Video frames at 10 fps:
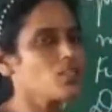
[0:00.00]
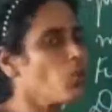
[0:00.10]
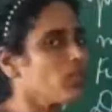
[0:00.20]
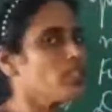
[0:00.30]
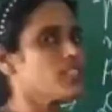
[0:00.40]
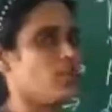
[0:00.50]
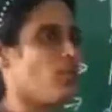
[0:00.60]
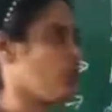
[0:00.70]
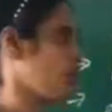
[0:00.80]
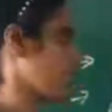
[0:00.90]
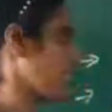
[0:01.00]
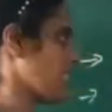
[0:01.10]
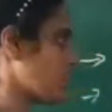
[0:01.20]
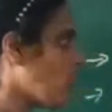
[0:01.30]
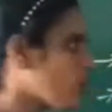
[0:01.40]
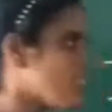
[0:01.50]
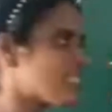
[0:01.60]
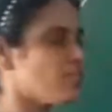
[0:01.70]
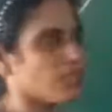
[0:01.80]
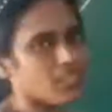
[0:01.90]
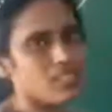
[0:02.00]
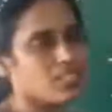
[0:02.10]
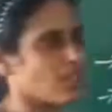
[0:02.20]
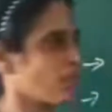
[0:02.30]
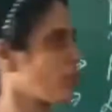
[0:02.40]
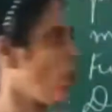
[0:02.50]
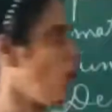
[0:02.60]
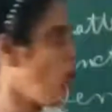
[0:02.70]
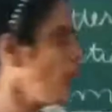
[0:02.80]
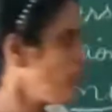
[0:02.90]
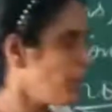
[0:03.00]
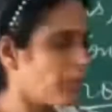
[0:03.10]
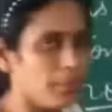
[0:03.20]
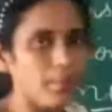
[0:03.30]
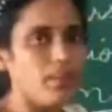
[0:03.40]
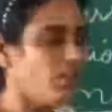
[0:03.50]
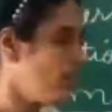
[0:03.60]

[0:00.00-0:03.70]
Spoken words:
So what is democracy? Democracy means of the people,